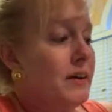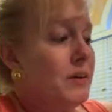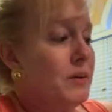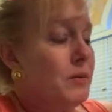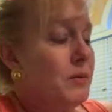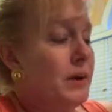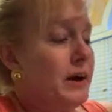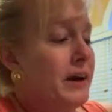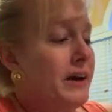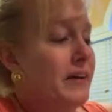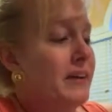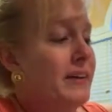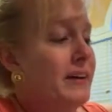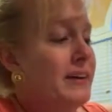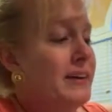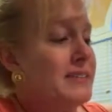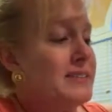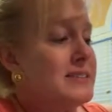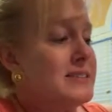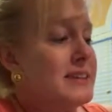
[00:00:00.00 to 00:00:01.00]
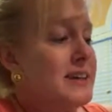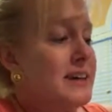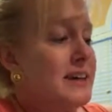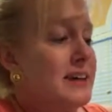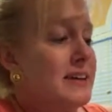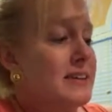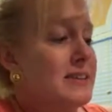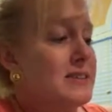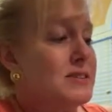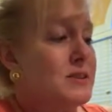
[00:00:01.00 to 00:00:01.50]
where it
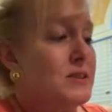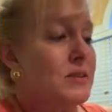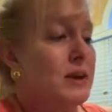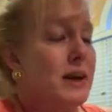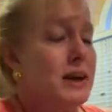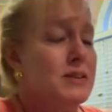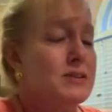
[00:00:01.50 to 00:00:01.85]
says, okay,